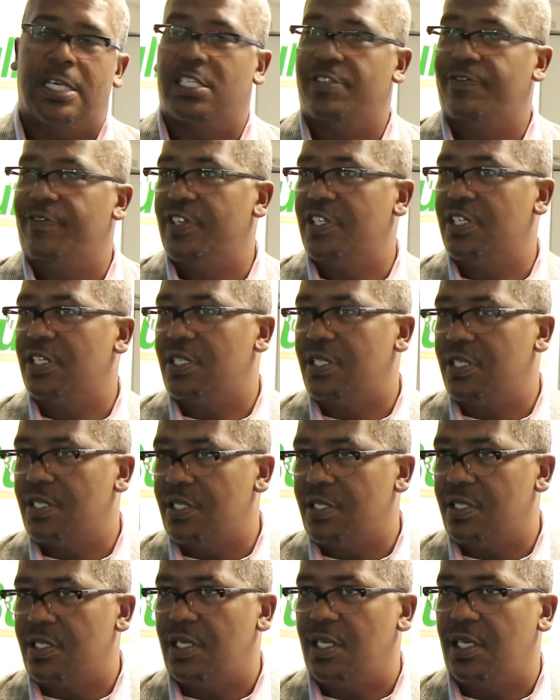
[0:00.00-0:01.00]

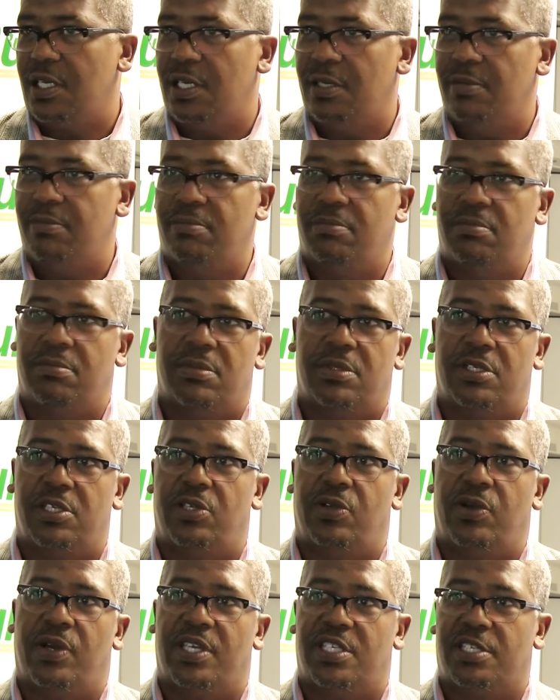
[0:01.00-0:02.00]
visitors,
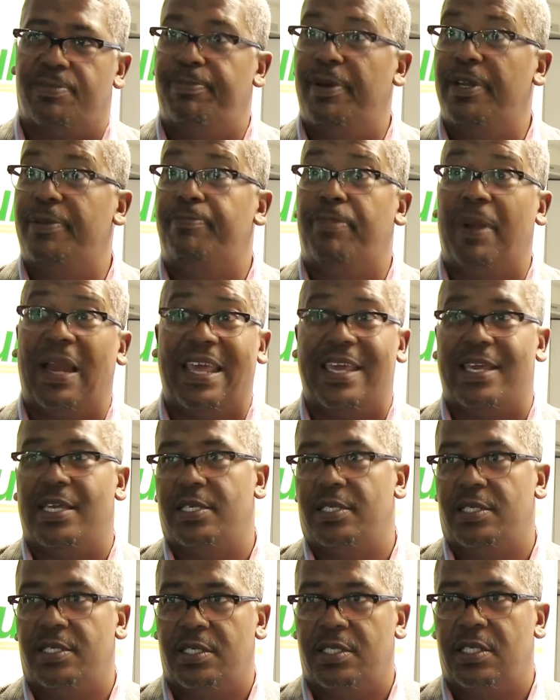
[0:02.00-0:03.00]
as bid
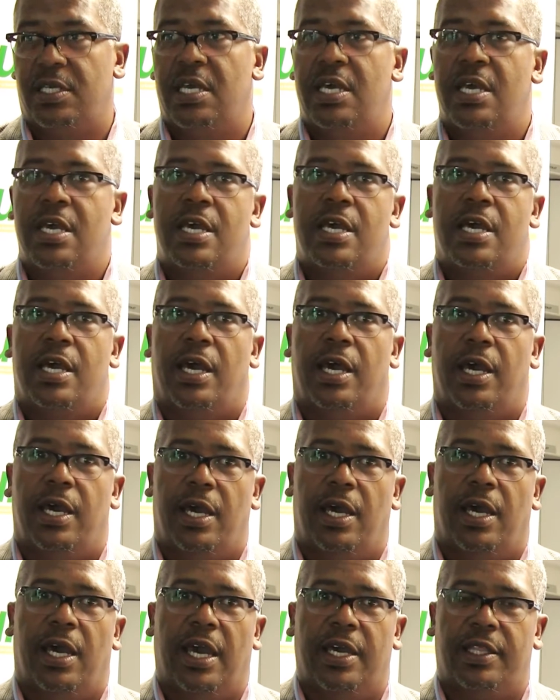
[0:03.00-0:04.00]
players.
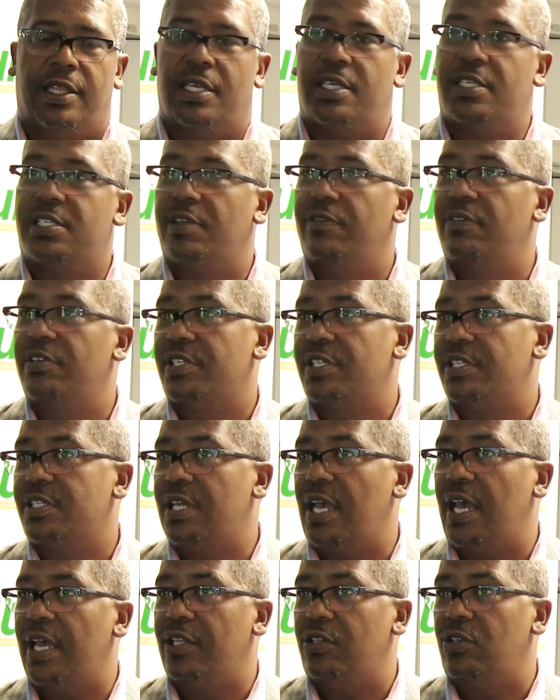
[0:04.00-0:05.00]
I think civil
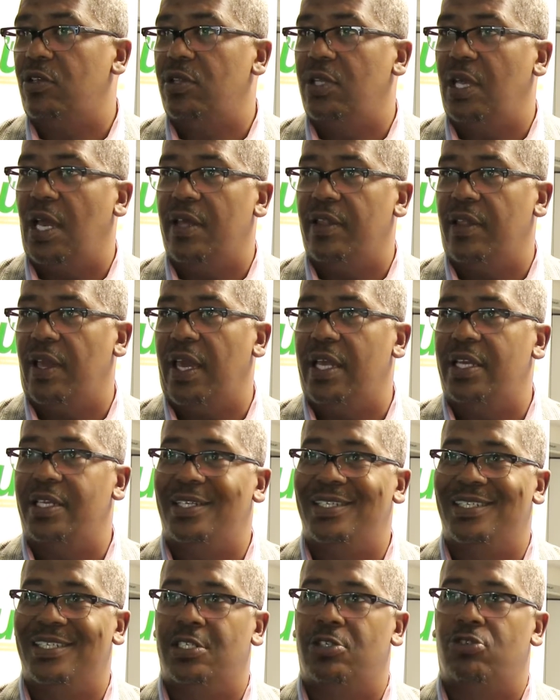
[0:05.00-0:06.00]
society, on the other
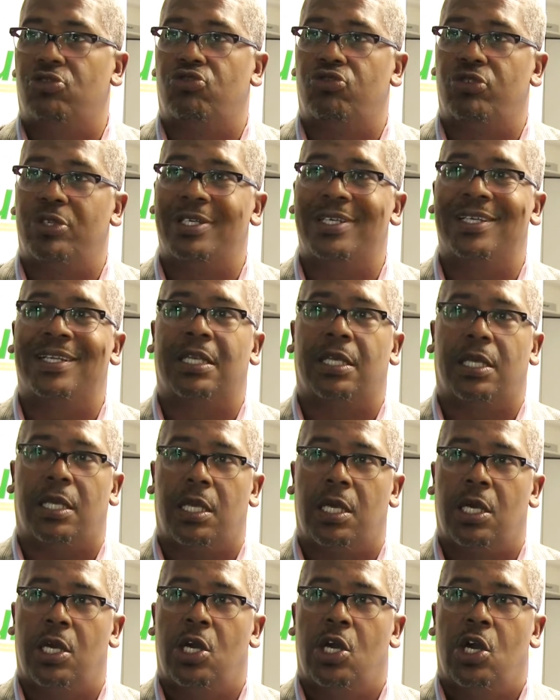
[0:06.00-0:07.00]
hand, didn't
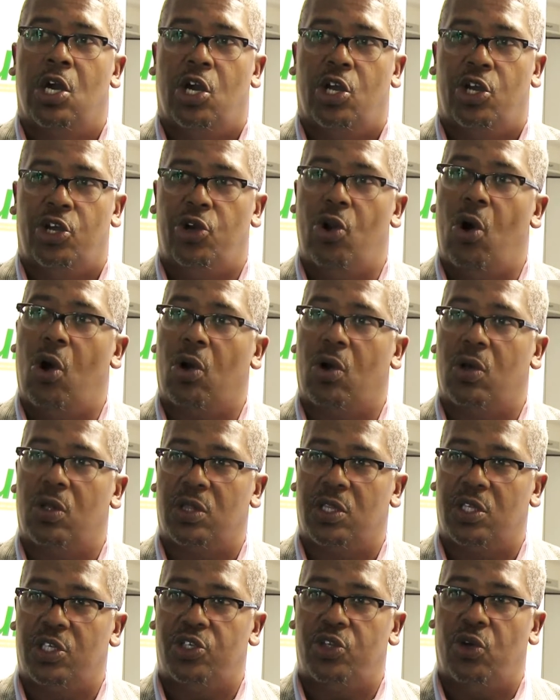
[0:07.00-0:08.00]
really knock
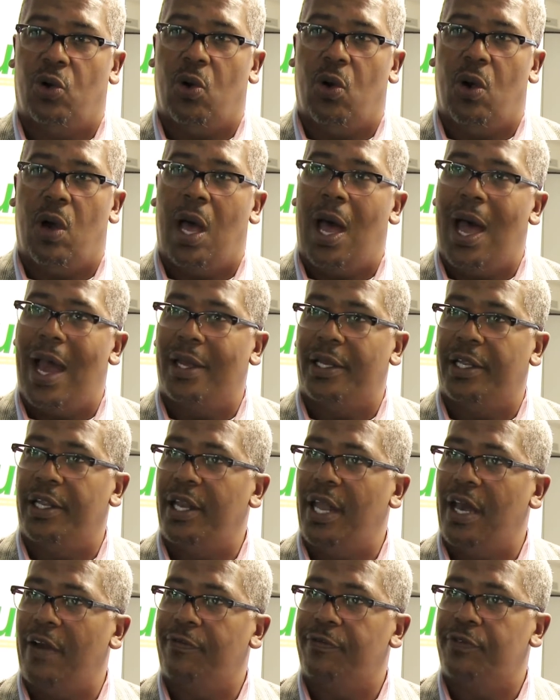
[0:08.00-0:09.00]
on the door hard
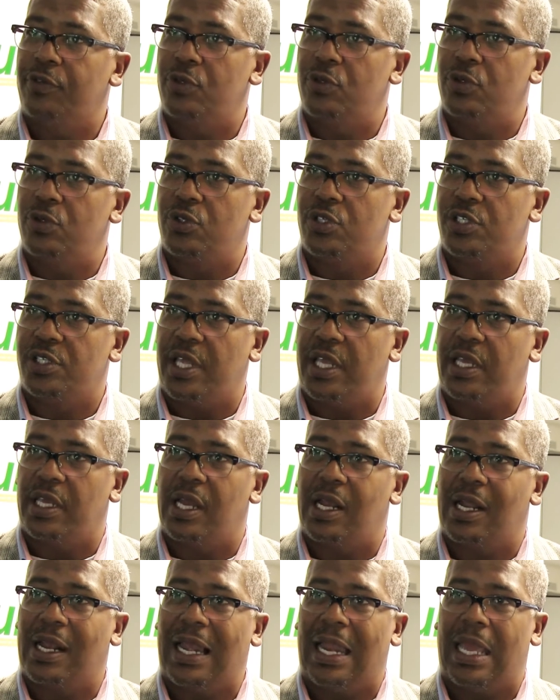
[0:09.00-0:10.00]
enough to stake
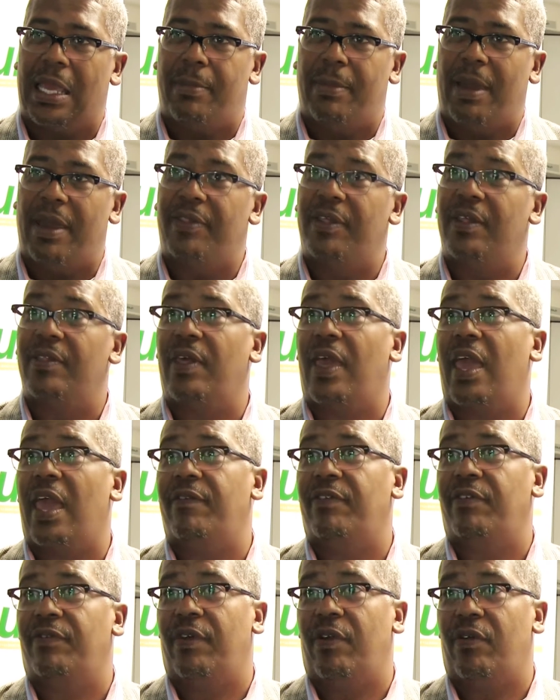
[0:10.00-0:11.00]
a claim. I think they
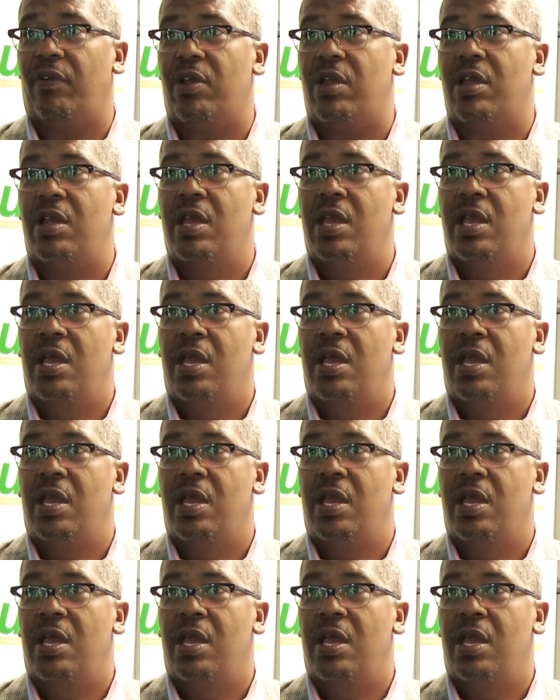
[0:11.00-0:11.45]
have a very